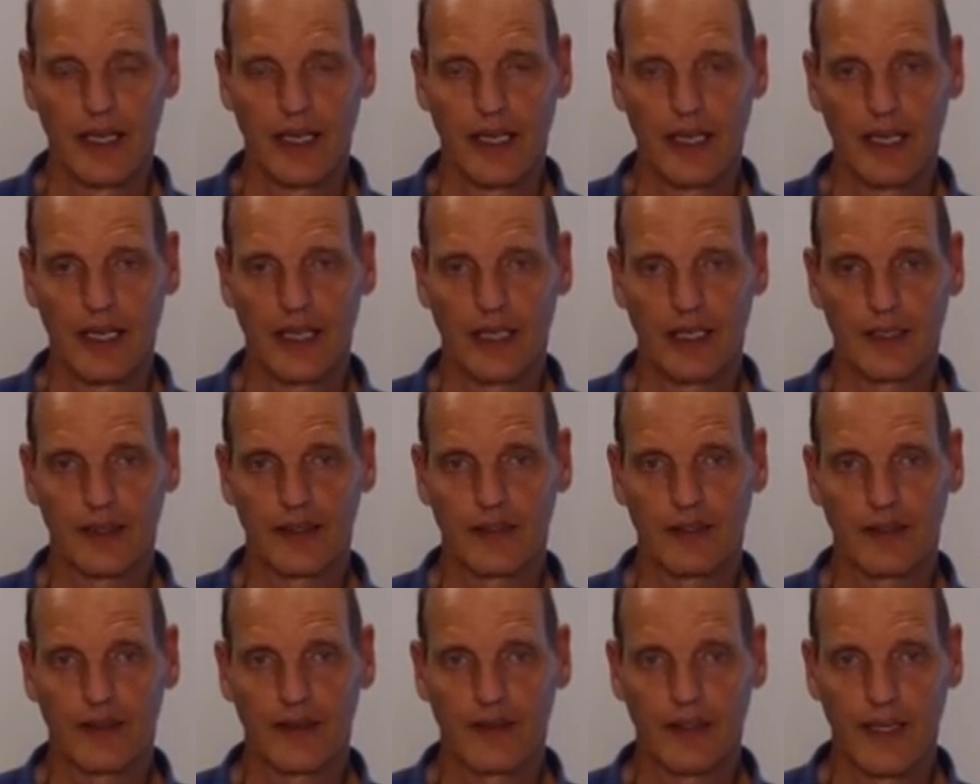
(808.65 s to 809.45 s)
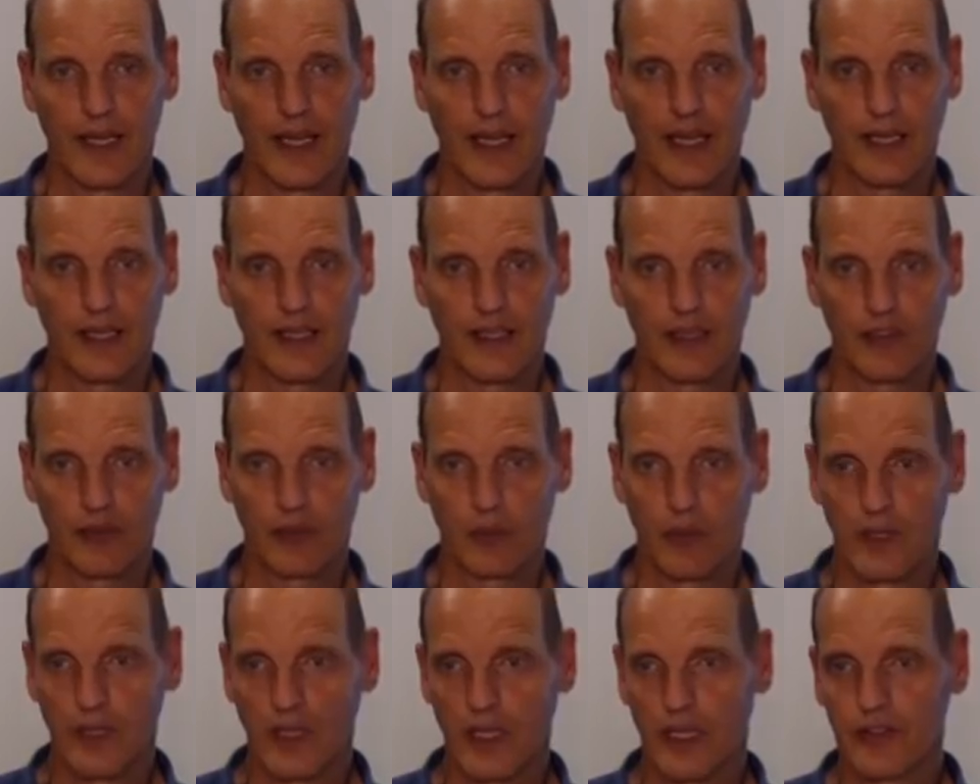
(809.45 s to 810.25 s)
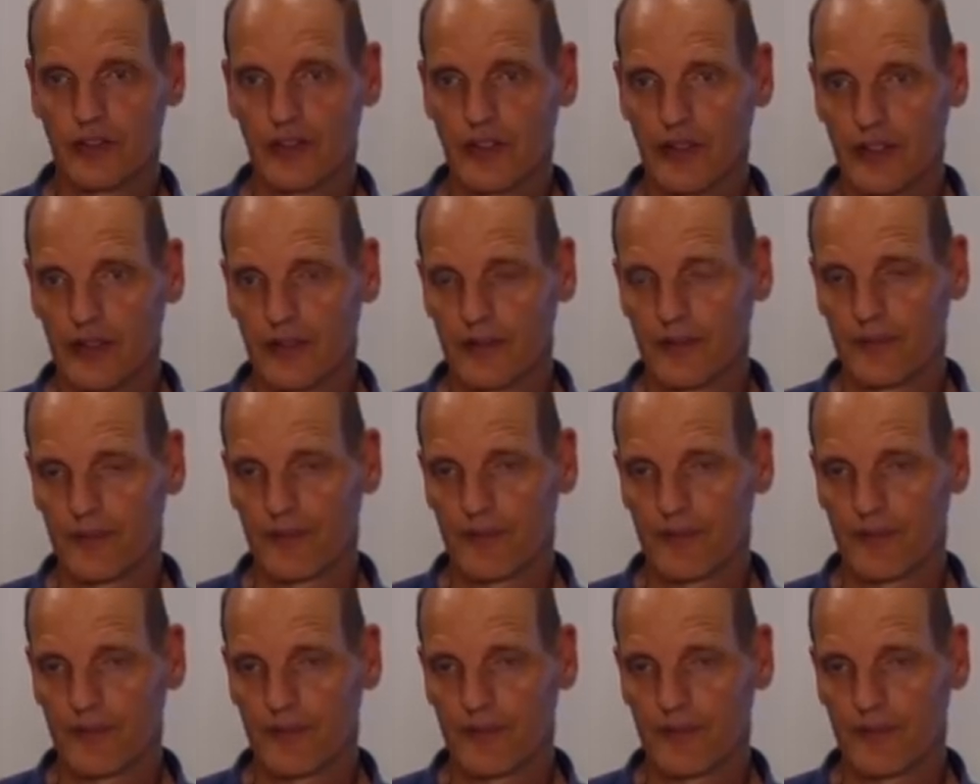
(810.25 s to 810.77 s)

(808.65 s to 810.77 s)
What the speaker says: and n is 100.